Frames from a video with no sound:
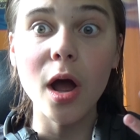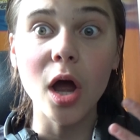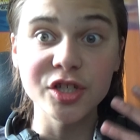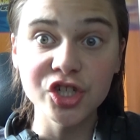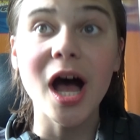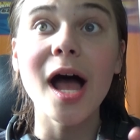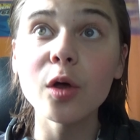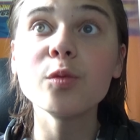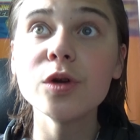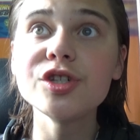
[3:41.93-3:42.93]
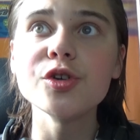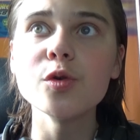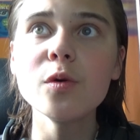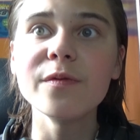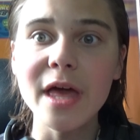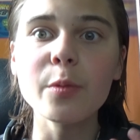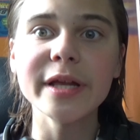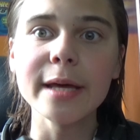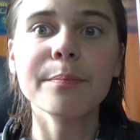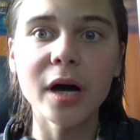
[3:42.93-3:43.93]
a child would do, they
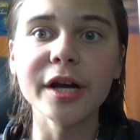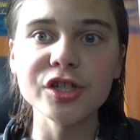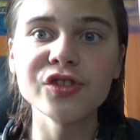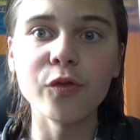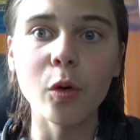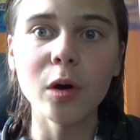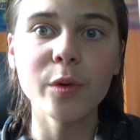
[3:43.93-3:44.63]
would get punished for.